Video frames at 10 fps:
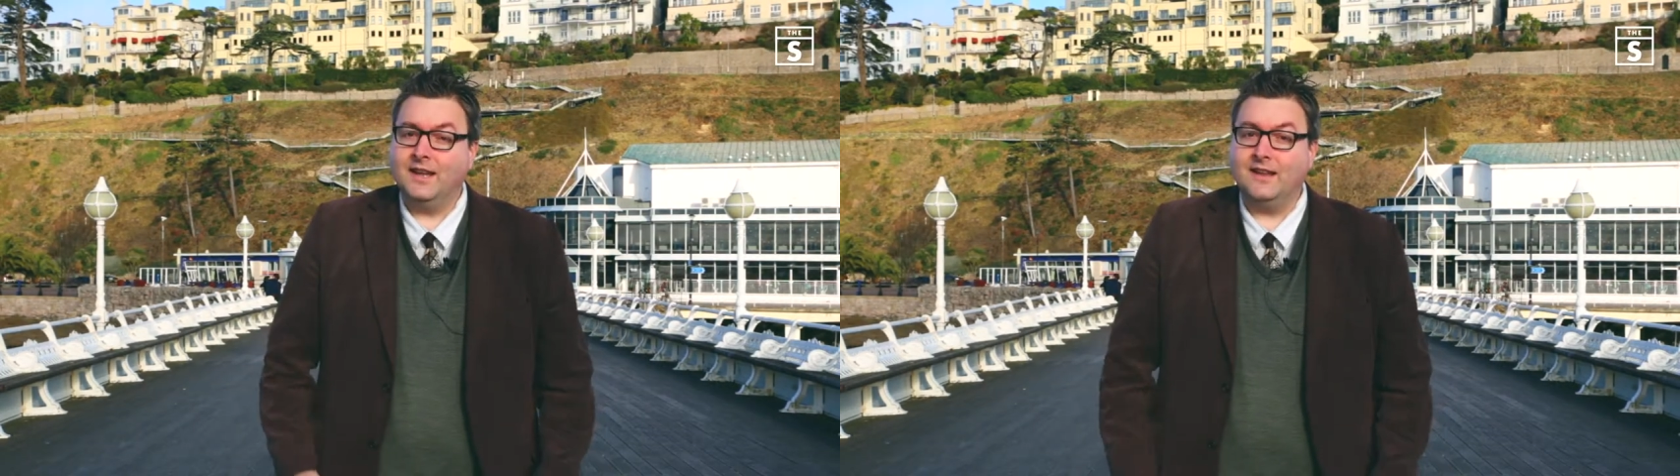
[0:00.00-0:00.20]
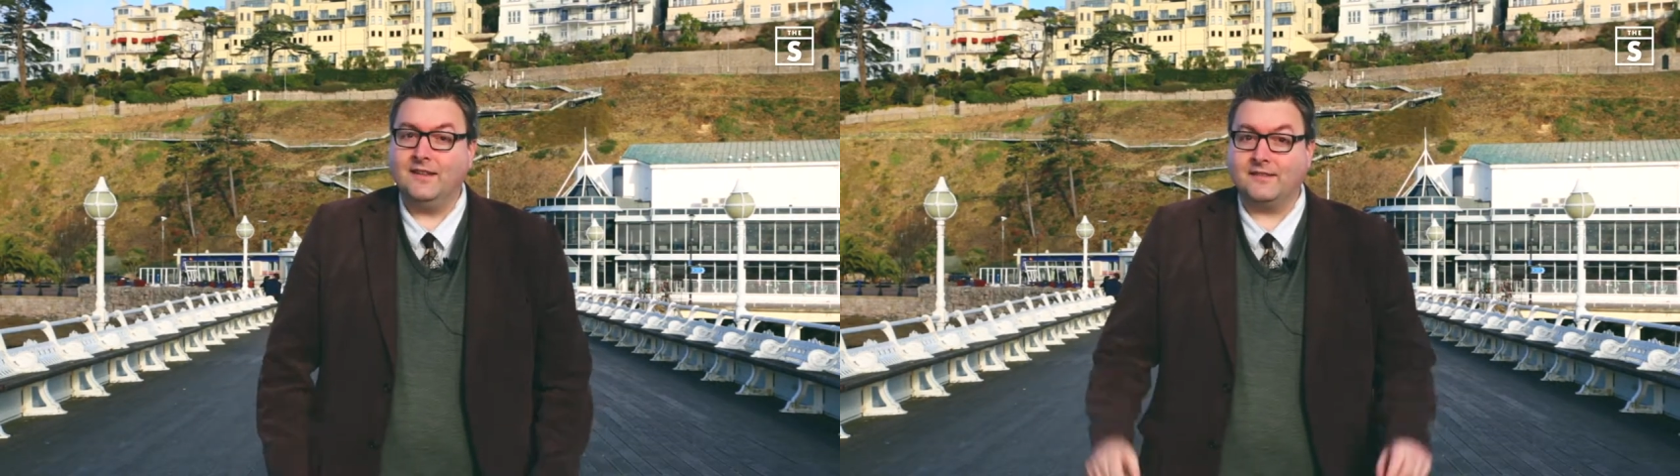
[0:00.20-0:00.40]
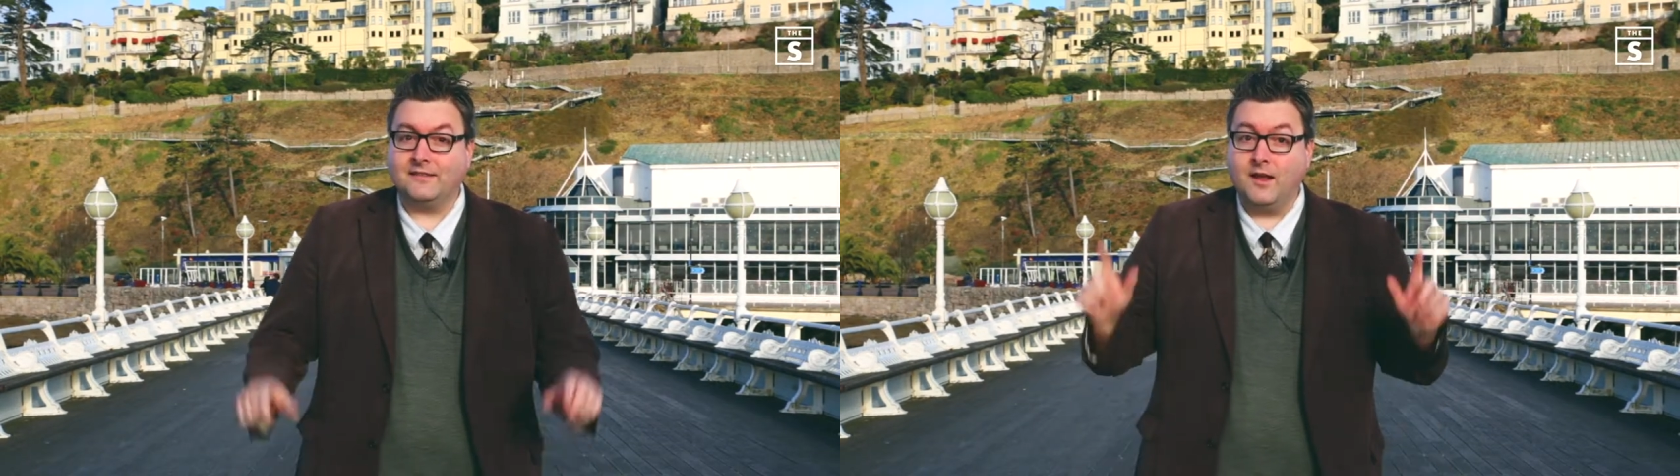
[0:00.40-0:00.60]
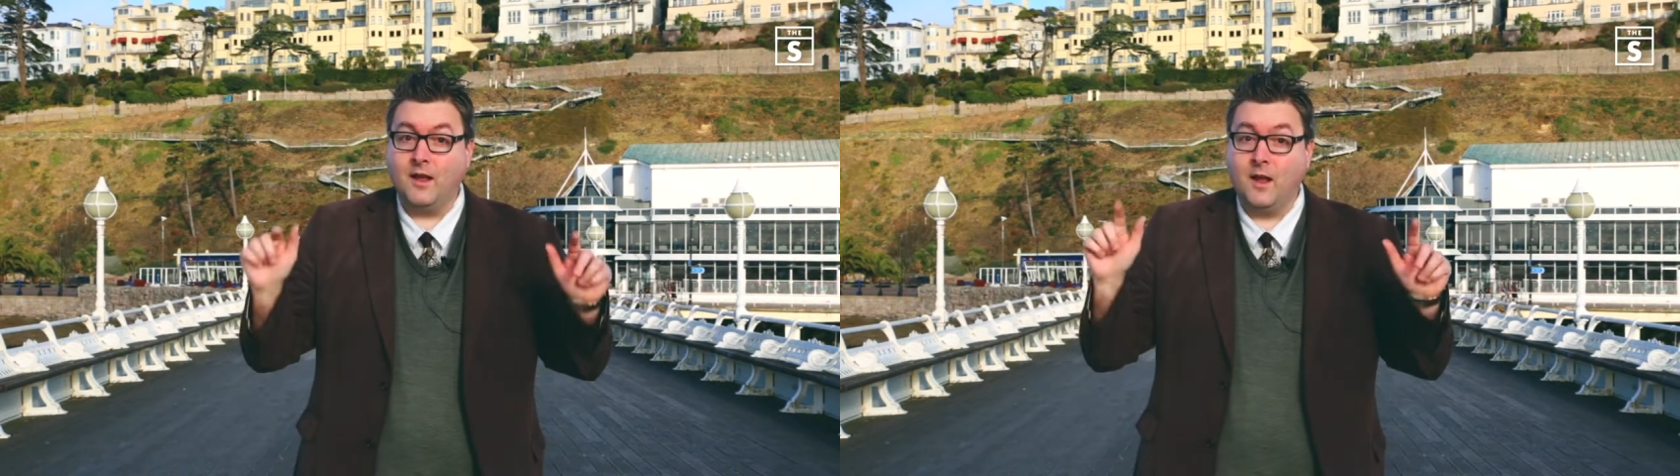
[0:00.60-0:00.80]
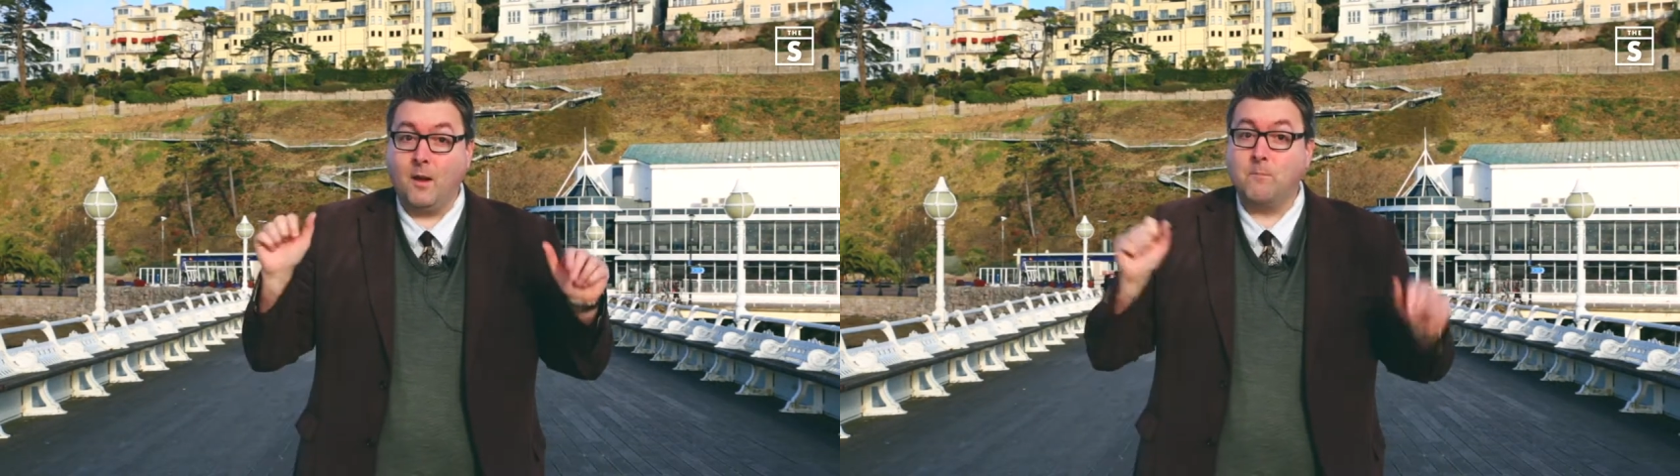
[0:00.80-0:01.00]
is
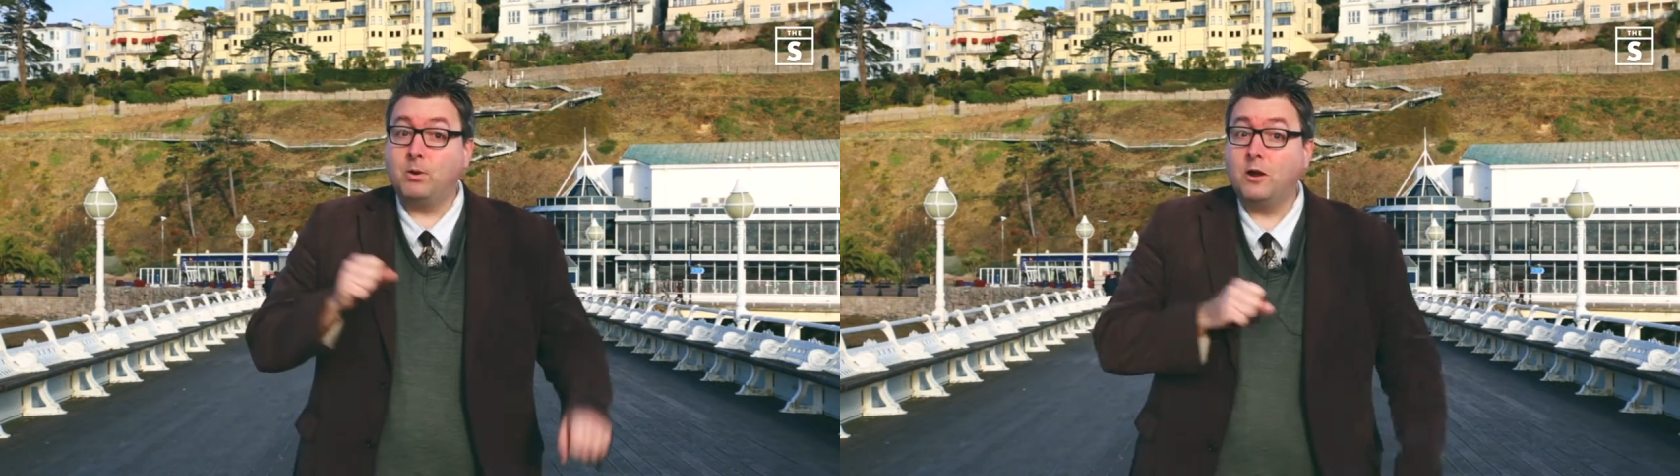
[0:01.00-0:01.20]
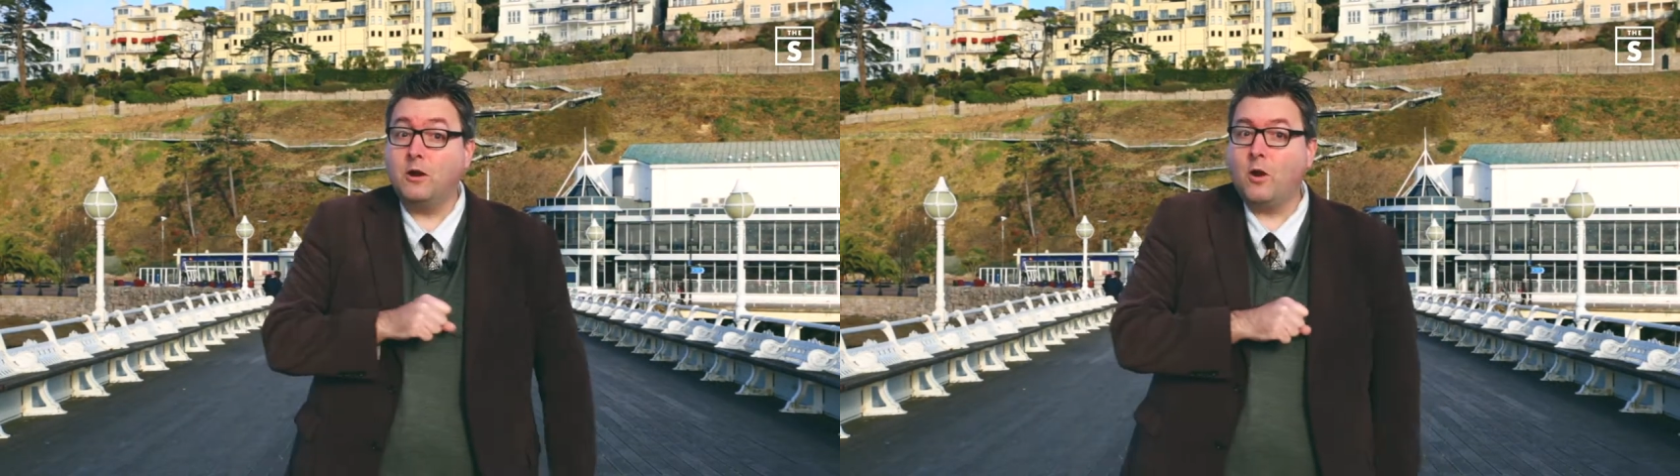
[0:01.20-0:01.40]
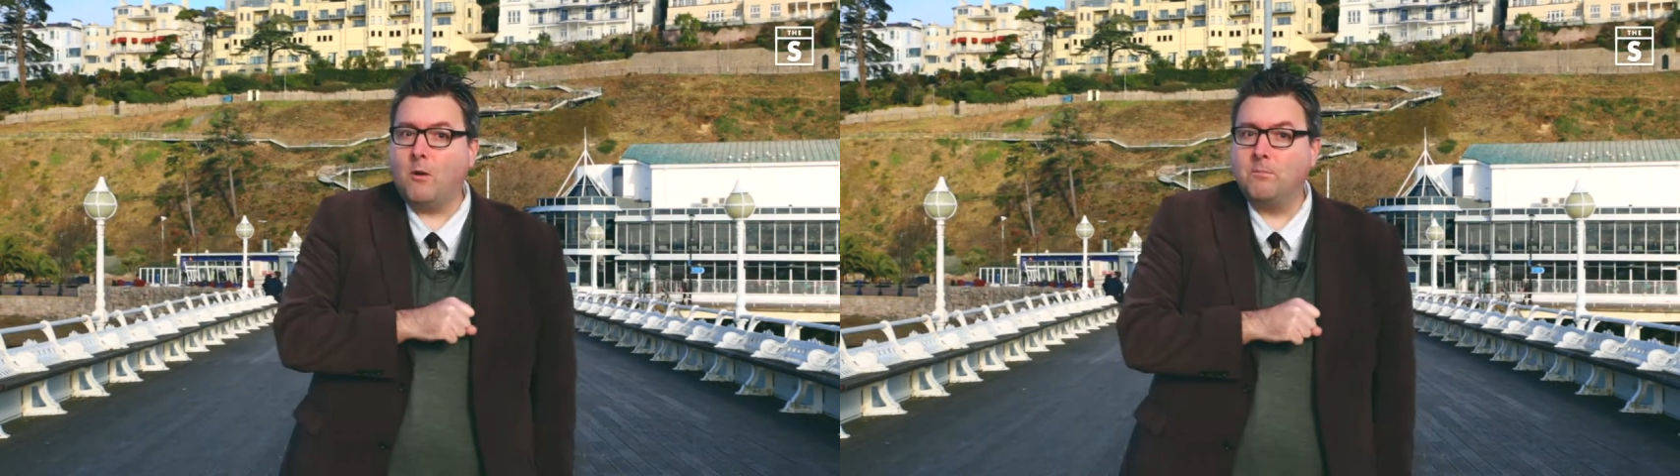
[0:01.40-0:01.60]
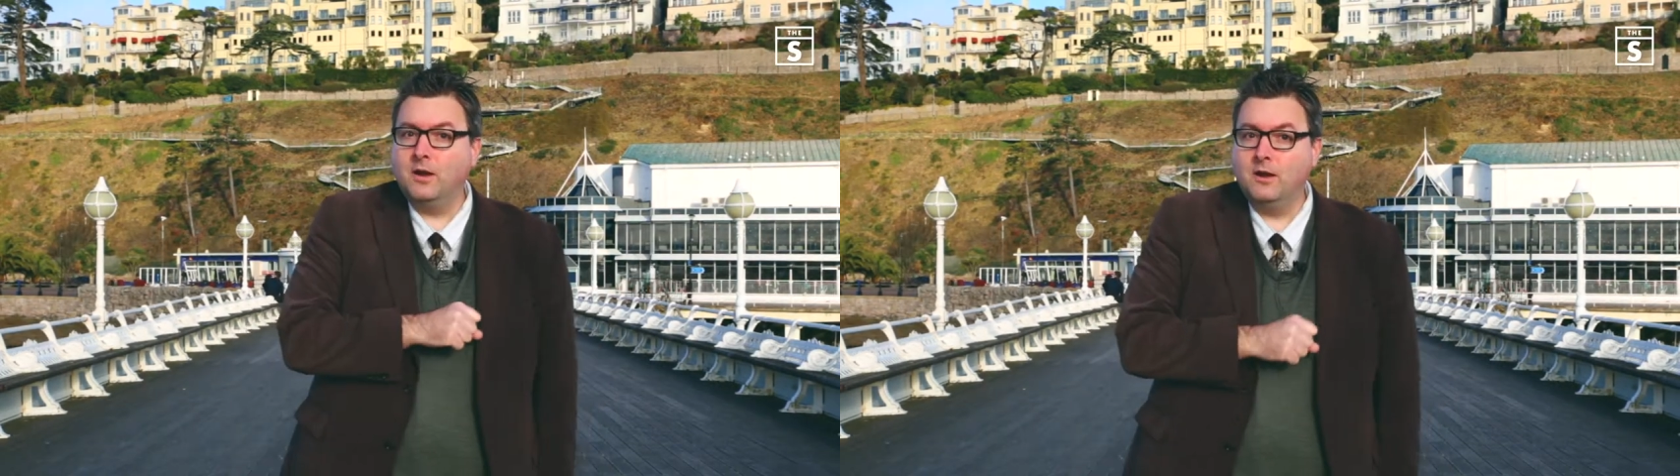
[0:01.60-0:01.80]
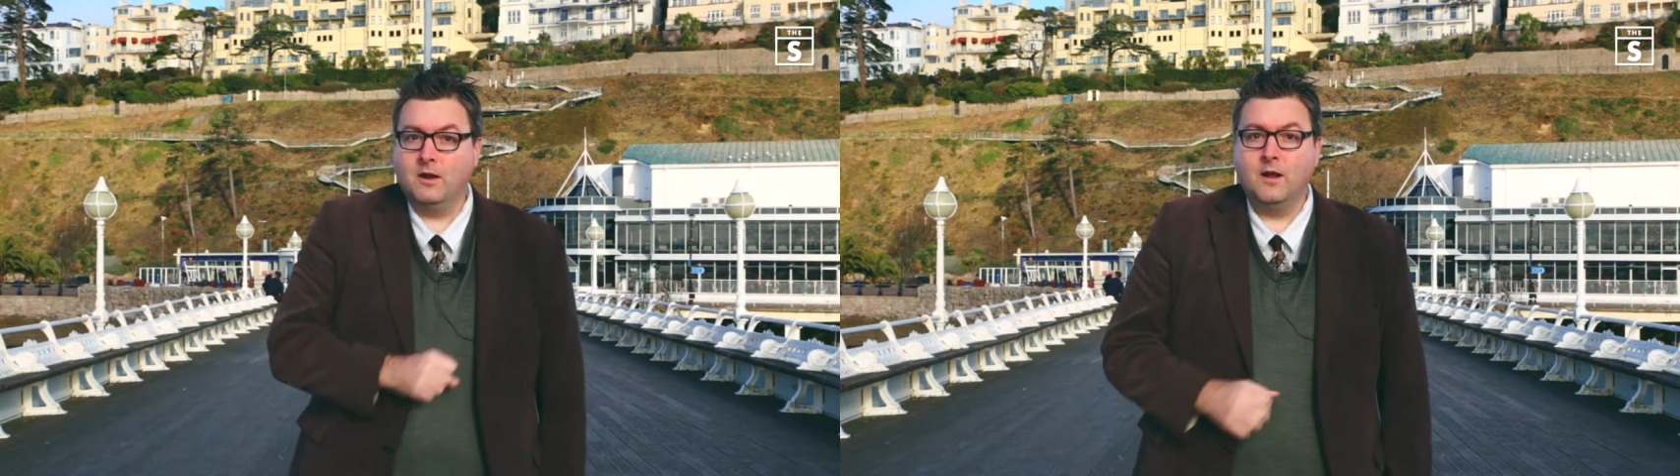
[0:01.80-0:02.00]
Plop,